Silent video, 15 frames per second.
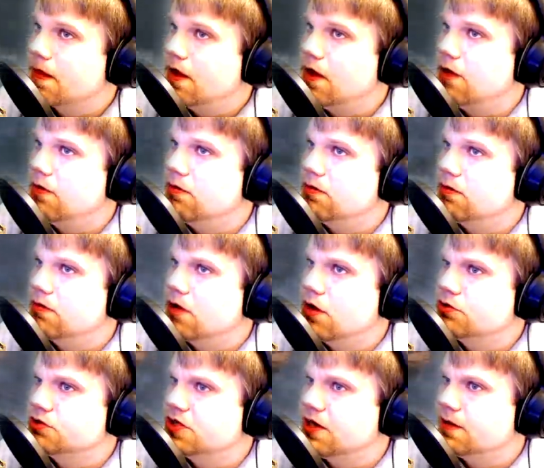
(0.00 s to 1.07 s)
oh
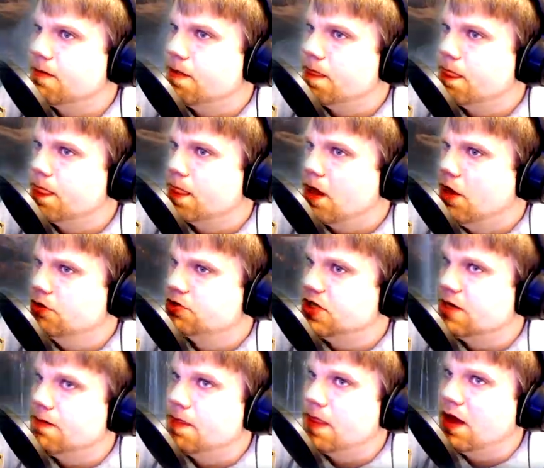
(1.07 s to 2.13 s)
shit. Oh shit.
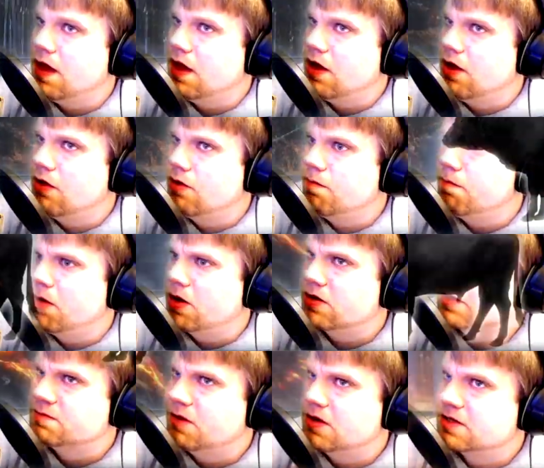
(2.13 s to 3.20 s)
Oh, bollocks,
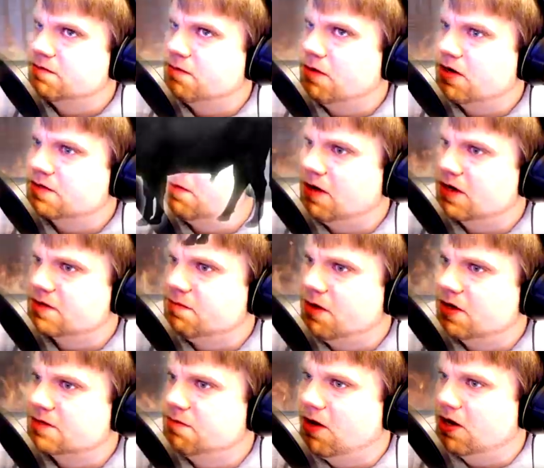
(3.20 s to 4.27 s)

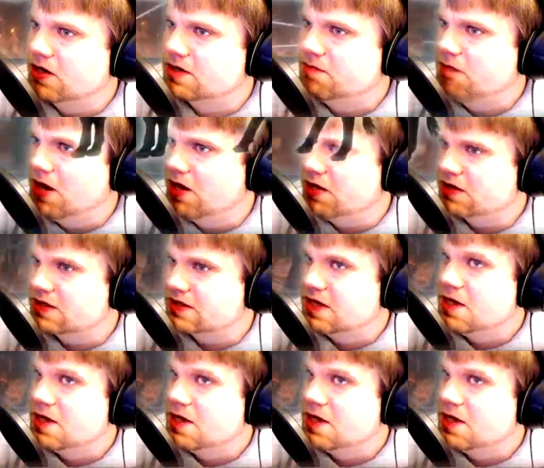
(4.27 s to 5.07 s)
bollocks, bollocks,